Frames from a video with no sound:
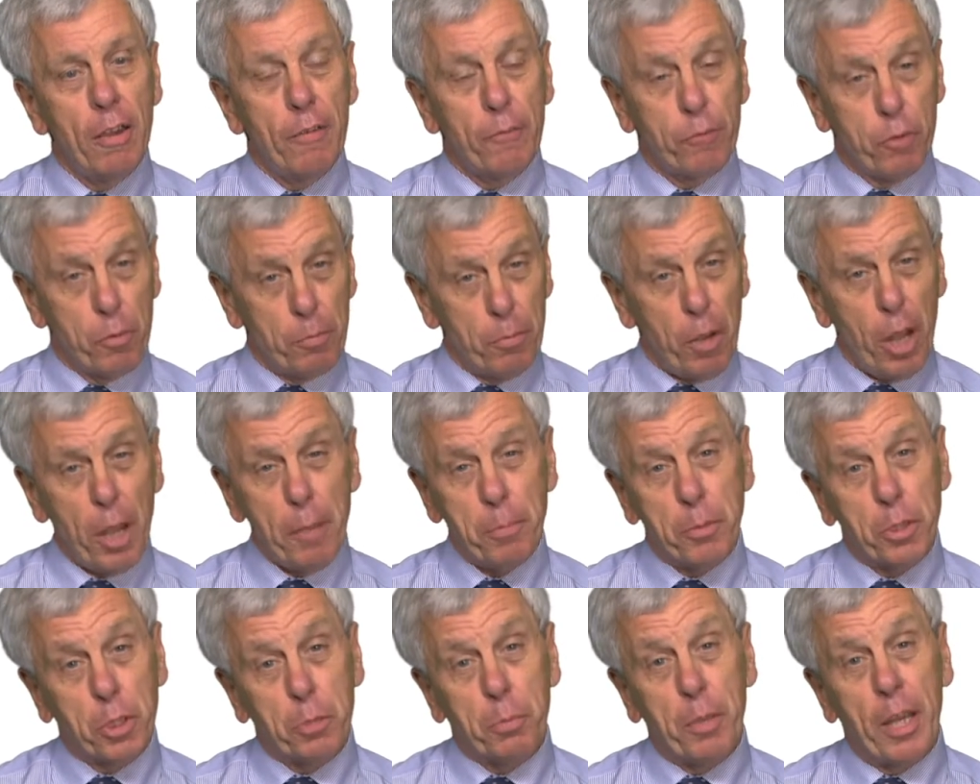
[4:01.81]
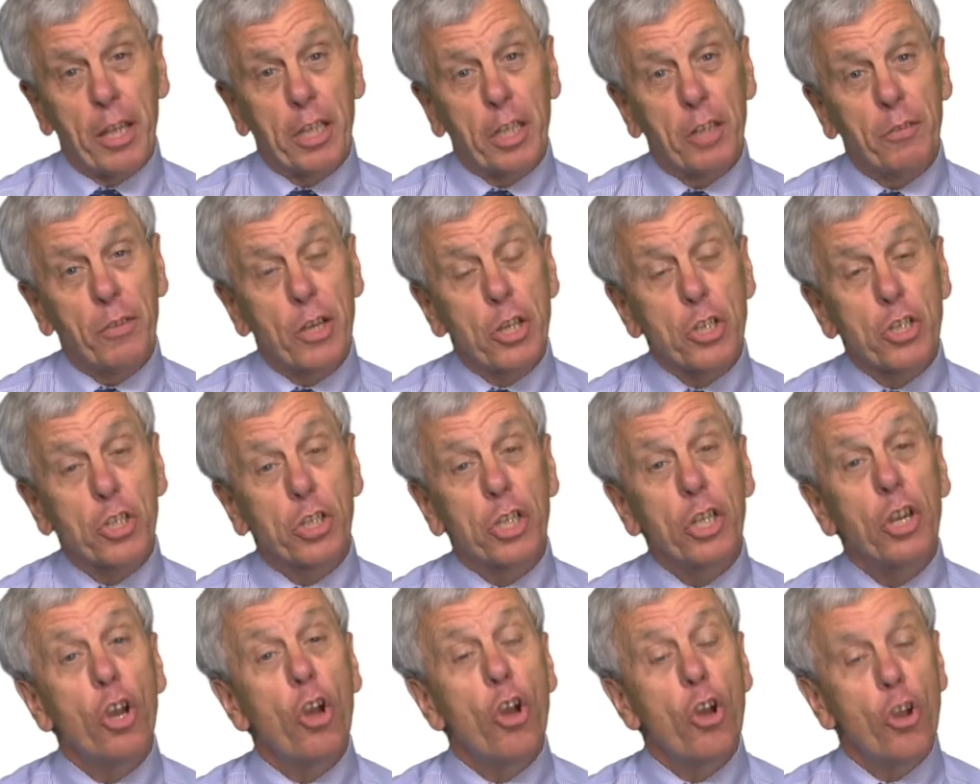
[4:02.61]
From my perspective,
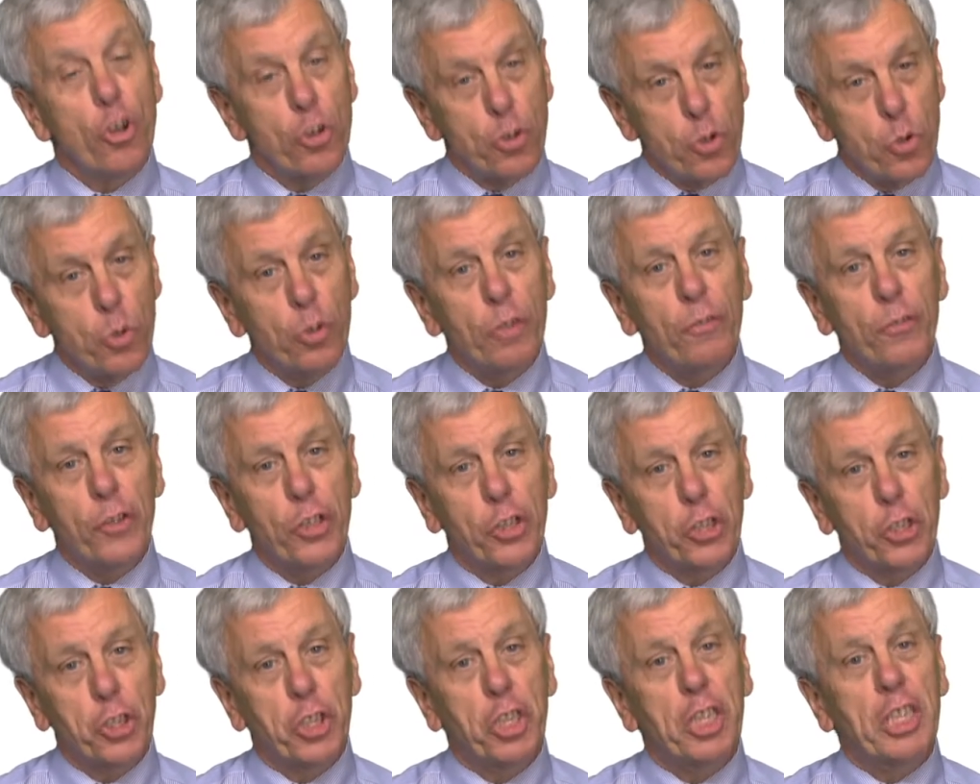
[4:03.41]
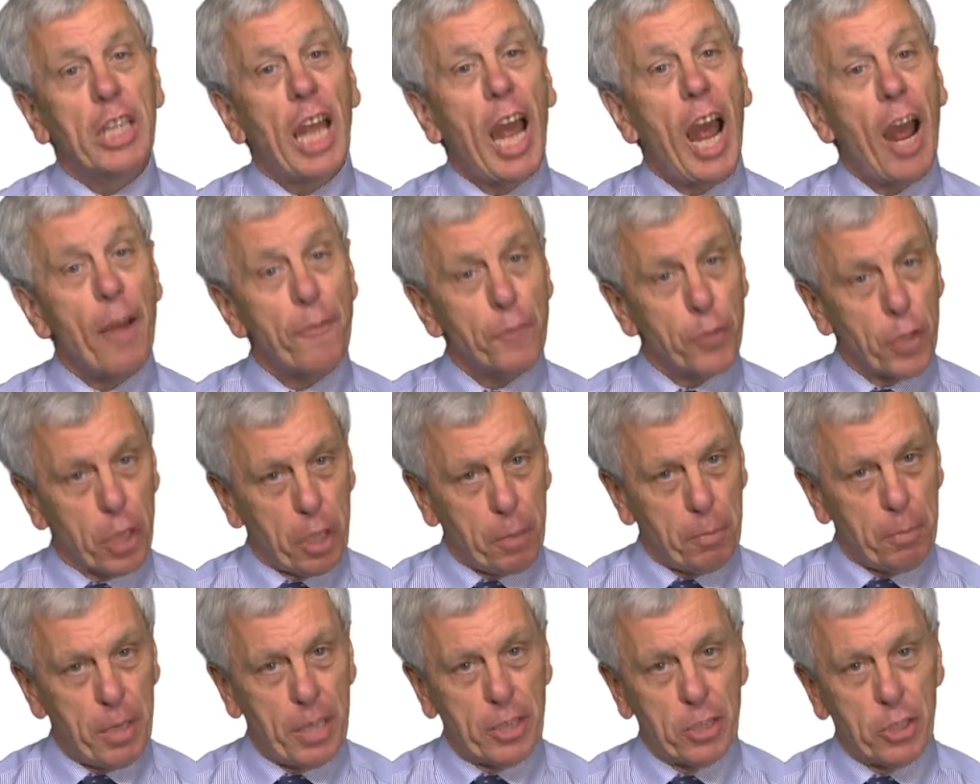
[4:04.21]
actually, universities have the
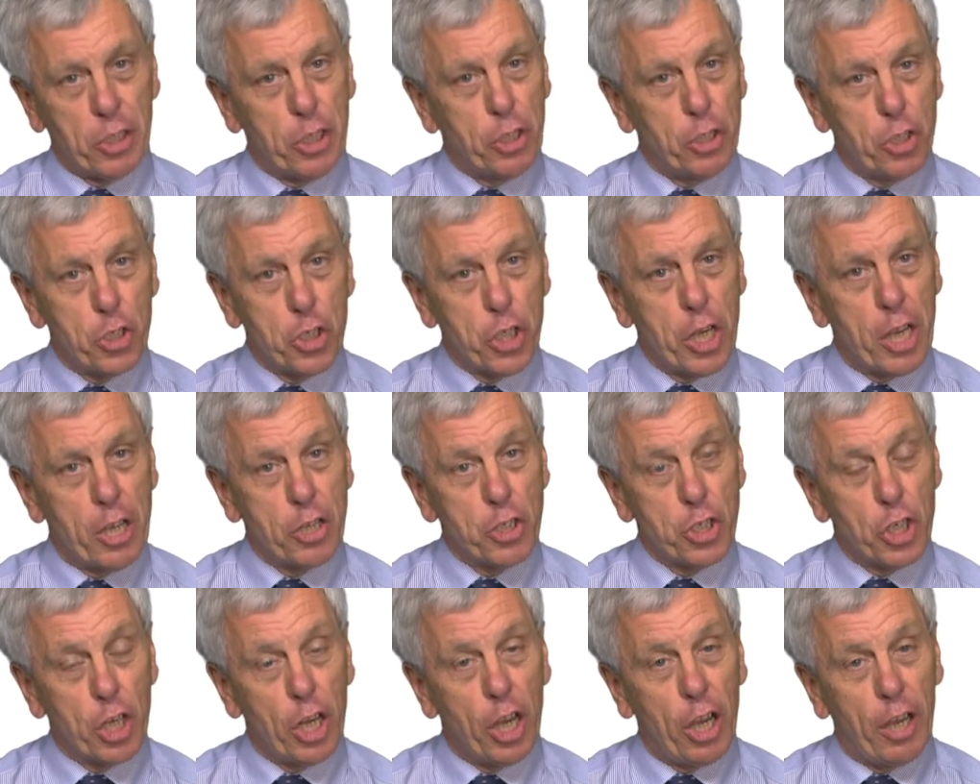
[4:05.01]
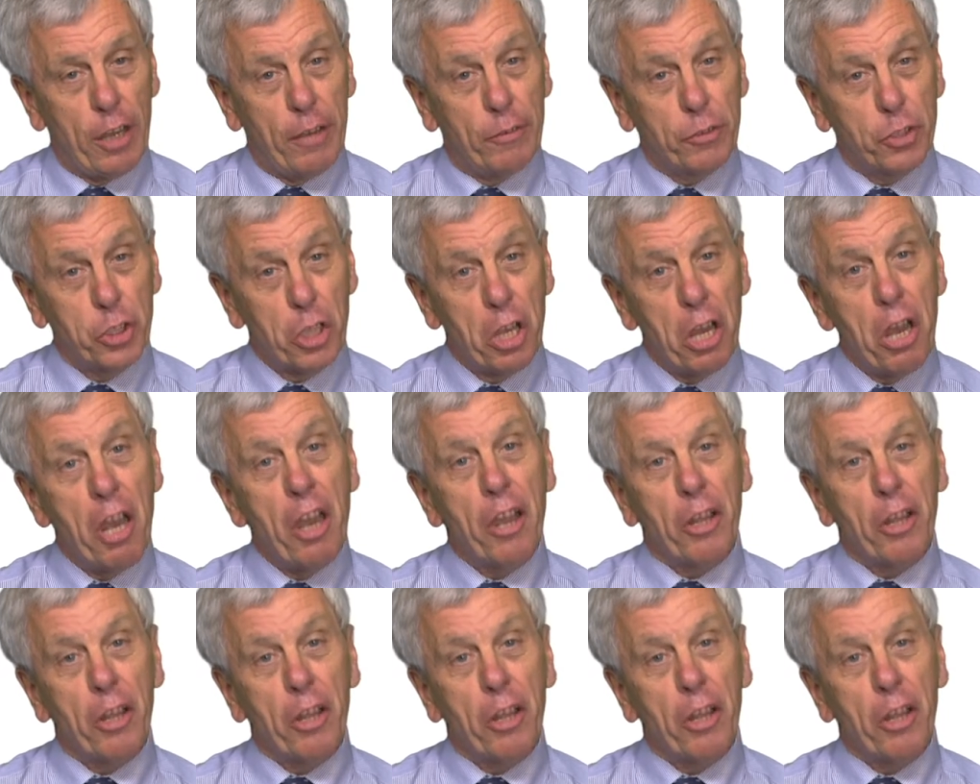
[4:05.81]
capacity to change lives.